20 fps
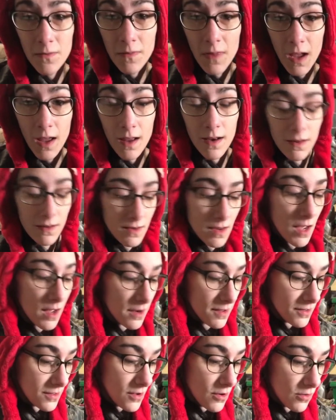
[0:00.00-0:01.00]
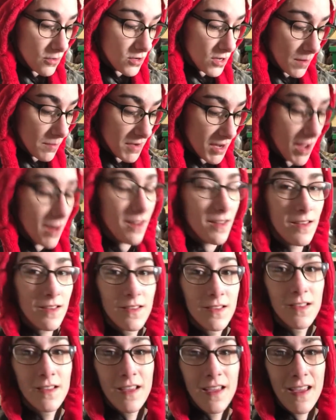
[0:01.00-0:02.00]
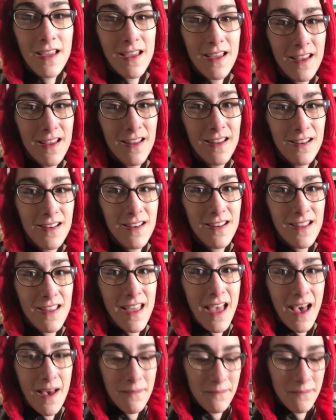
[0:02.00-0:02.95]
We got a ton of snow dumped on us, and yeah.